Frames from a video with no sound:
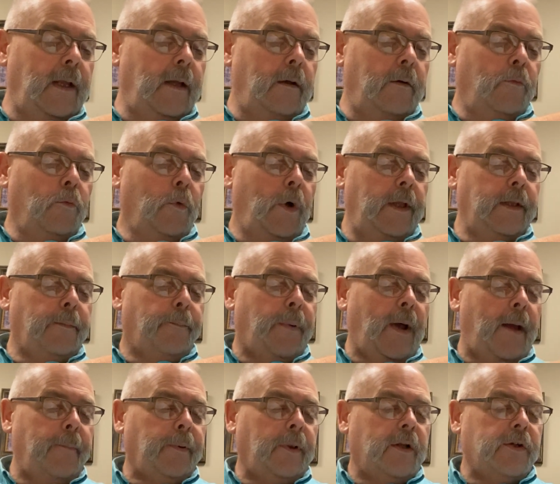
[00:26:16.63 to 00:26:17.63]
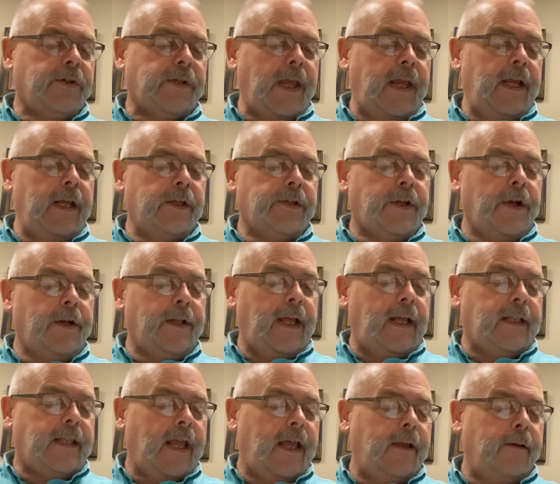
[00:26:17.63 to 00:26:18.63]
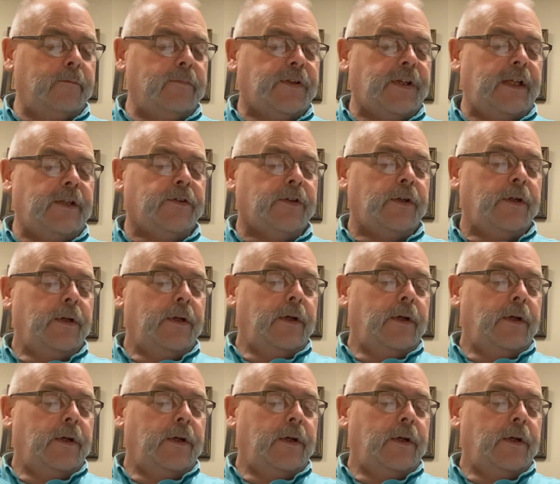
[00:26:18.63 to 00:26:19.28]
One of the popular sayings during that time says,